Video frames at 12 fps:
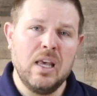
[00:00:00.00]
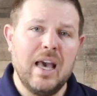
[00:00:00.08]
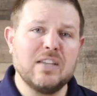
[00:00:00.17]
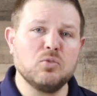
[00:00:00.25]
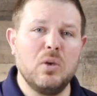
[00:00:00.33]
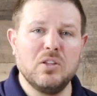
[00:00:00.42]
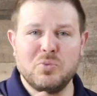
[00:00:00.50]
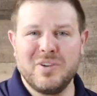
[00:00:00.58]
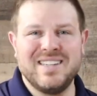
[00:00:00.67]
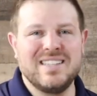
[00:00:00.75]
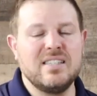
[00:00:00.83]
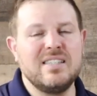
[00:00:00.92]
as well as we're
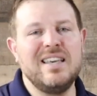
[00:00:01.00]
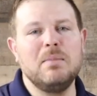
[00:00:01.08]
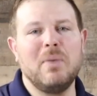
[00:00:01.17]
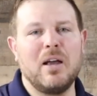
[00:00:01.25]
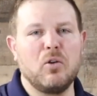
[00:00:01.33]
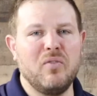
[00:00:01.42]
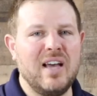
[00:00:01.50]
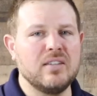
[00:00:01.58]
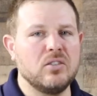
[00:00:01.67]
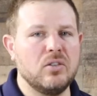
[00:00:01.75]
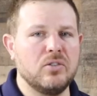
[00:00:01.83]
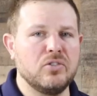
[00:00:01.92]
going to see
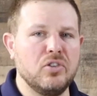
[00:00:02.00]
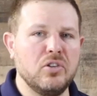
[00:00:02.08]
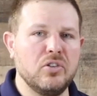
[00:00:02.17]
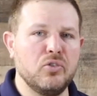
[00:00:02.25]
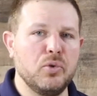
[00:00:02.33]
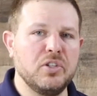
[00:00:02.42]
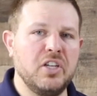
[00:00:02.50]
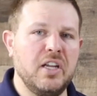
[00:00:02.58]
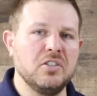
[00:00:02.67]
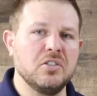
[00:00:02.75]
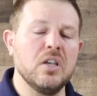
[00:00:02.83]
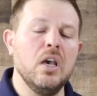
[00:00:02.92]
microvascular and circulatory
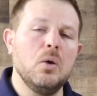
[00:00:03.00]
changes,